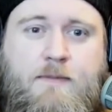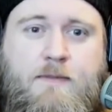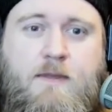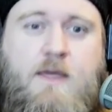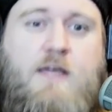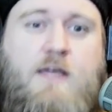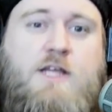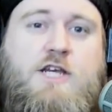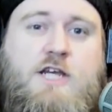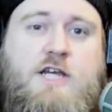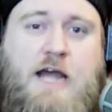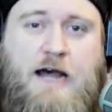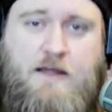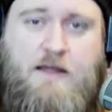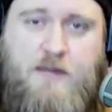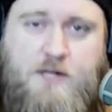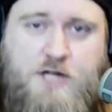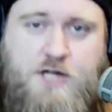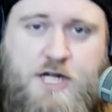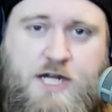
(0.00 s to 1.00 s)
he
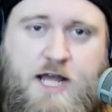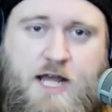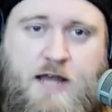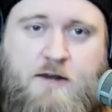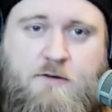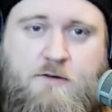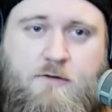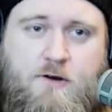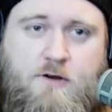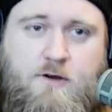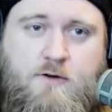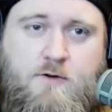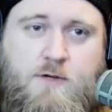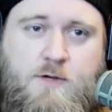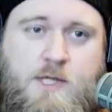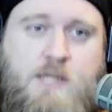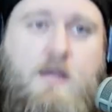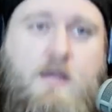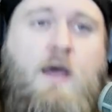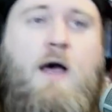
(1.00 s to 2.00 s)
challenged Ted
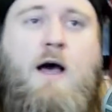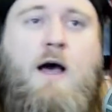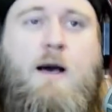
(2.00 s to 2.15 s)
Cruz.